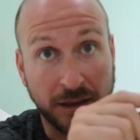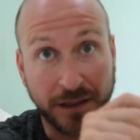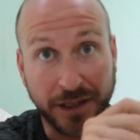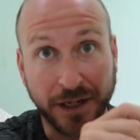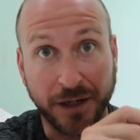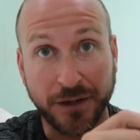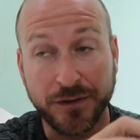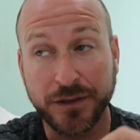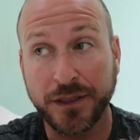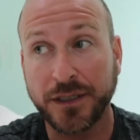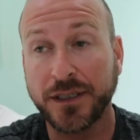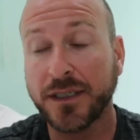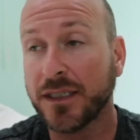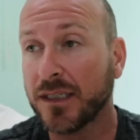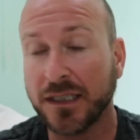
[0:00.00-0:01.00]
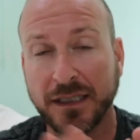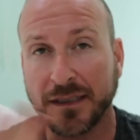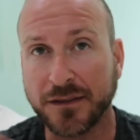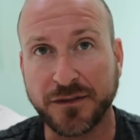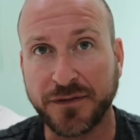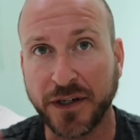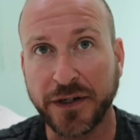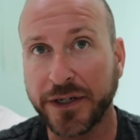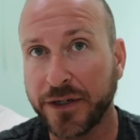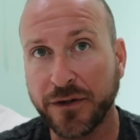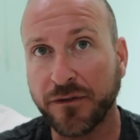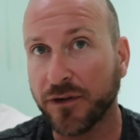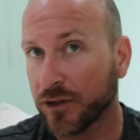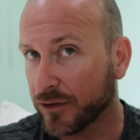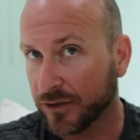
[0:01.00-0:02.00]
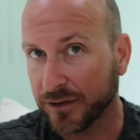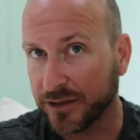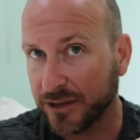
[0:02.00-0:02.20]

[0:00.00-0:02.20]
You know, it's very universal.